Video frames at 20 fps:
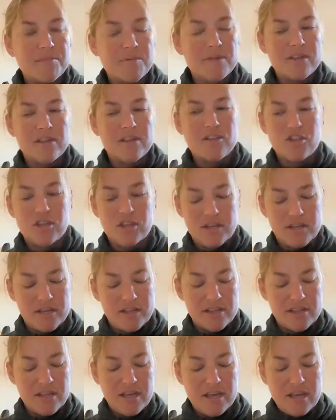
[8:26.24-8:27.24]
position
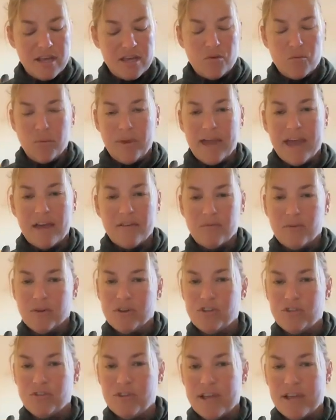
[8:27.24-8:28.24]
is we have one
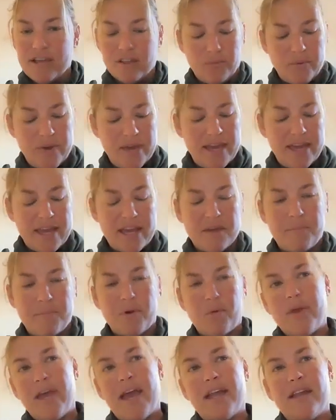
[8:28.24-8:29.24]
2 days a week,
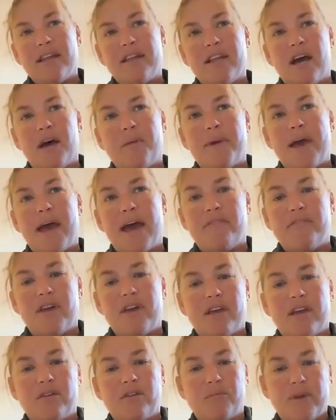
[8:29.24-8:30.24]
but we ended up
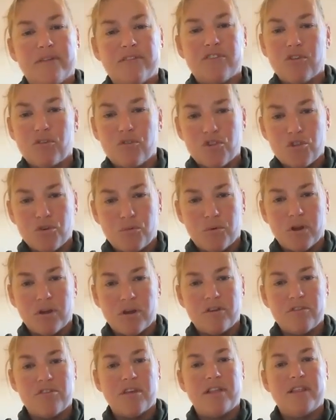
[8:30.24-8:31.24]
we have social
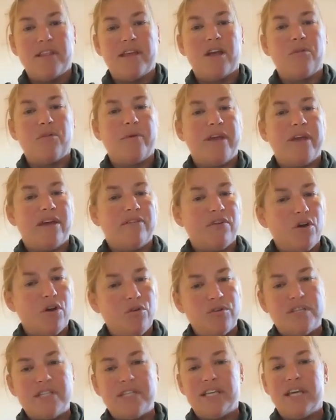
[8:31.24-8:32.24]
workers in there. We have
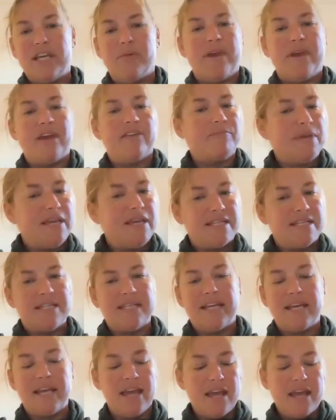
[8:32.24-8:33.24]
OT, we have
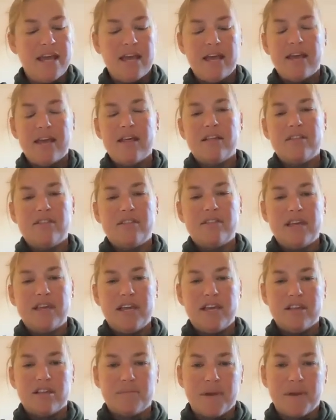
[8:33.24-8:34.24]
PT.
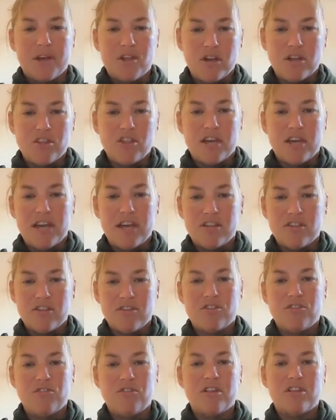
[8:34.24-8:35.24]
The special education
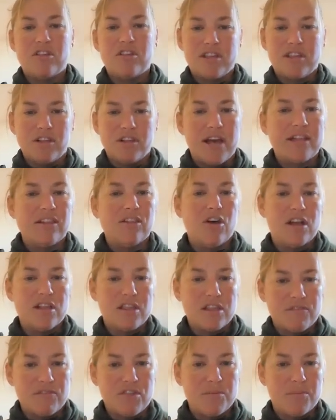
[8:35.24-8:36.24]
students still had
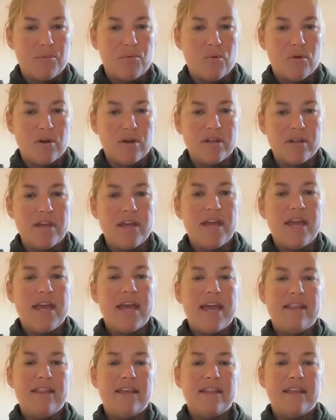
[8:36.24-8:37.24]
lots of support.
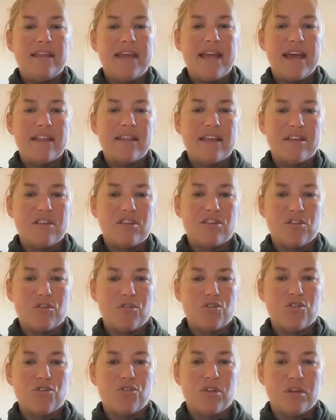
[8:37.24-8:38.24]
And then they had that
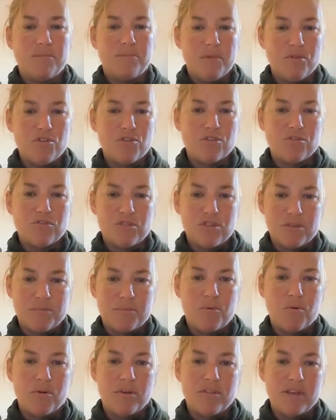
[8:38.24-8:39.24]
social emotional
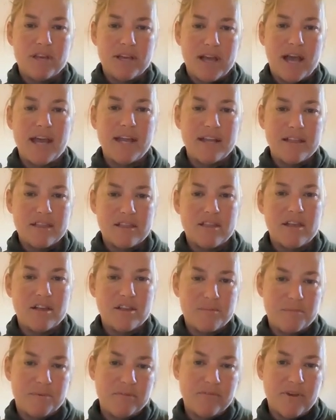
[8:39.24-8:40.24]
support that guidance
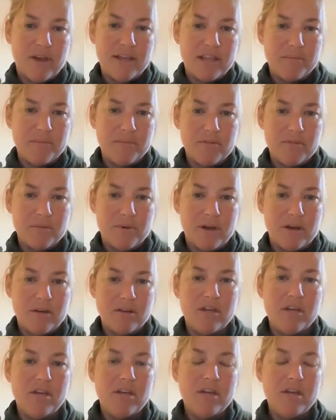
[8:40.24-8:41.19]
does provide them as well.